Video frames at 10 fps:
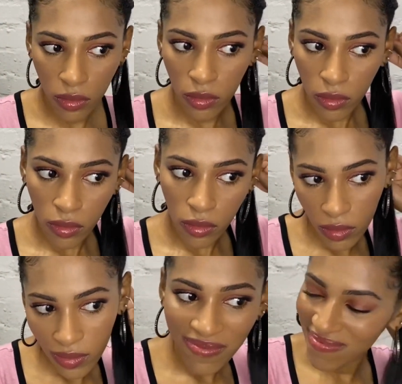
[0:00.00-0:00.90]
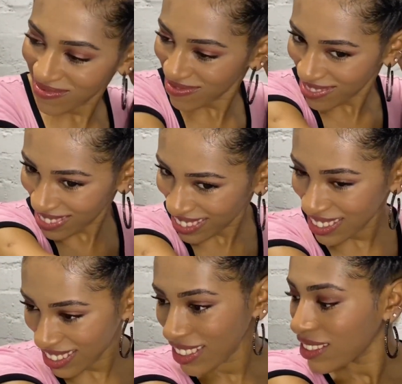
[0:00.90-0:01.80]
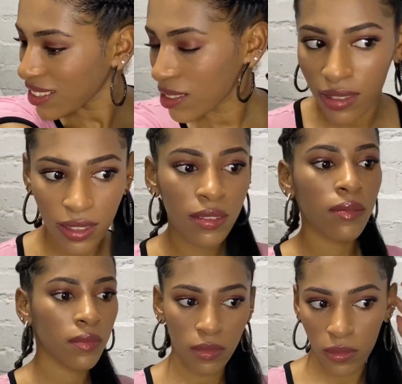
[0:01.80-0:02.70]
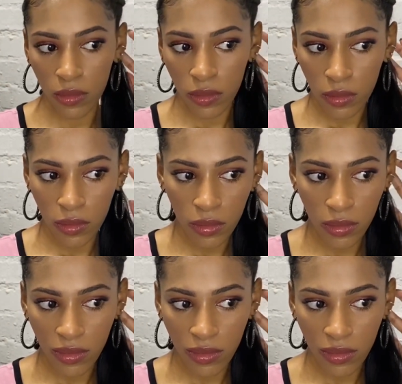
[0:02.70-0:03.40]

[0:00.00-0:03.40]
the top of the bundle and I wrapped it around